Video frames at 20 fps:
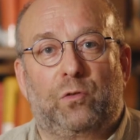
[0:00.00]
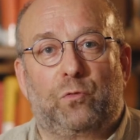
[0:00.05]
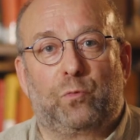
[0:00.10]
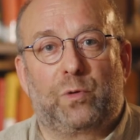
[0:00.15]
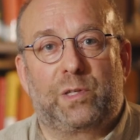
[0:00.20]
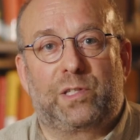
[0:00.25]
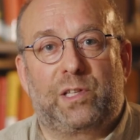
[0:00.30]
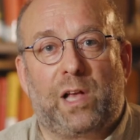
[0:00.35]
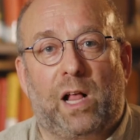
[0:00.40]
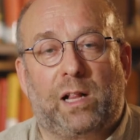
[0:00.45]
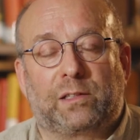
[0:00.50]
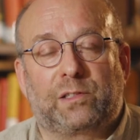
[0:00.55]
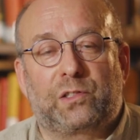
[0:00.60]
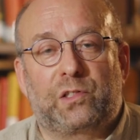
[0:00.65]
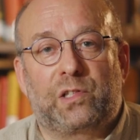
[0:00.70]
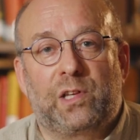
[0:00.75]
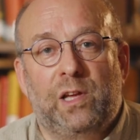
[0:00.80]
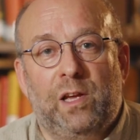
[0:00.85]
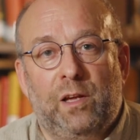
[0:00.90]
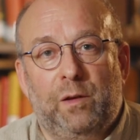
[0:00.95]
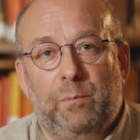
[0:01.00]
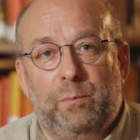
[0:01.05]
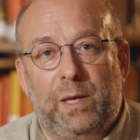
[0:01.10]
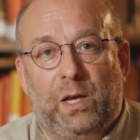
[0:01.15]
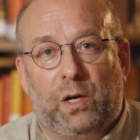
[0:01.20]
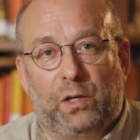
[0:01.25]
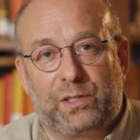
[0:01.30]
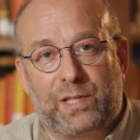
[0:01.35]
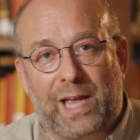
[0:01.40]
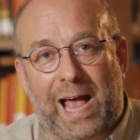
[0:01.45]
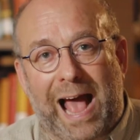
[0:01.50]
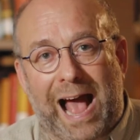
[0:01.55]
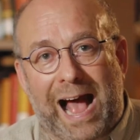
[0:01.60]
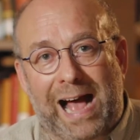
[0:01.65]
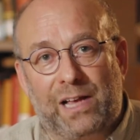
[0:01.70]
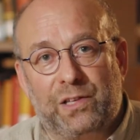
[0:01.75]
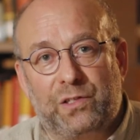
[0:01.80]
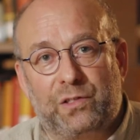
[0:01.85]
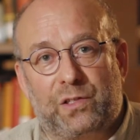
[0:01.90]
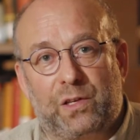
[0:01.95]
results, because
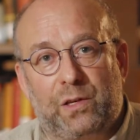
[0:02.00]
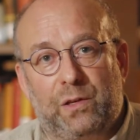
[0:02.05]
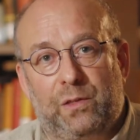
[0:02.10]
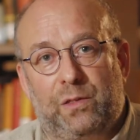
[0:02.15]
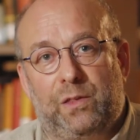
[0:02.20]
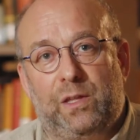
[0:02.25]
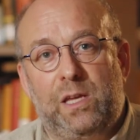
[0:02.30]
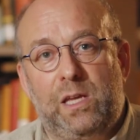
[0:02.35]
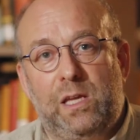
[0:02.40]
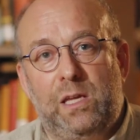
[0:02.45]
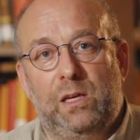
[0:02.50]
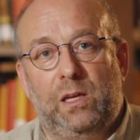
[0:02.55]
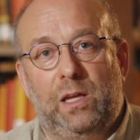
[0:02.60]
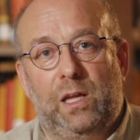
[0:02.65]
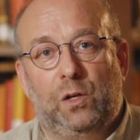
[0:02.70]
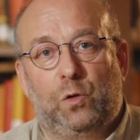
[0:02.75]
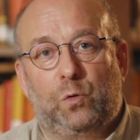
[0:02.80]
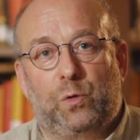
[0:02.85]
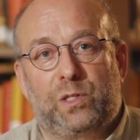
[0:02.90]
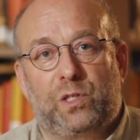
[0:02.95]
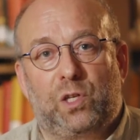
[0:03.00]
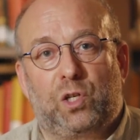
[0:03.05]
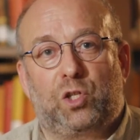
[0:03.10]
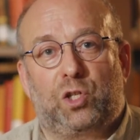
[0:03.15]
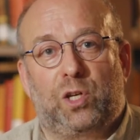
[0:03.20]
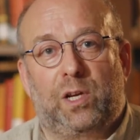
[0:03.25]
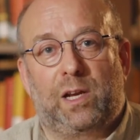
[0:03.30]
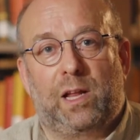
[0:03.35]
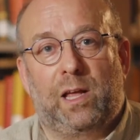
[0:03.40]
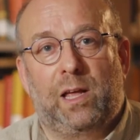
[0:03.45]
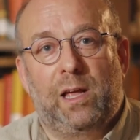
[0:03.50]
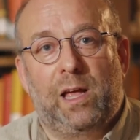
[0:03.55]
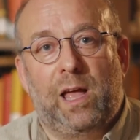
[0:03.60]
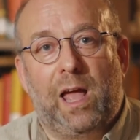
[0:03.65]
as the Inquisition